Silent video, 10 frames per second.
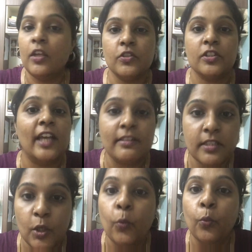So
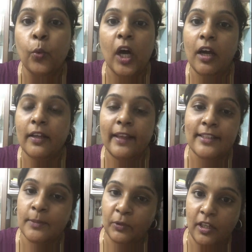that's w.
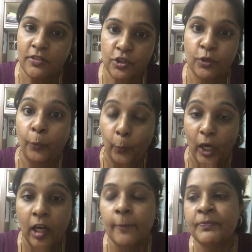That's the pronunciation of w.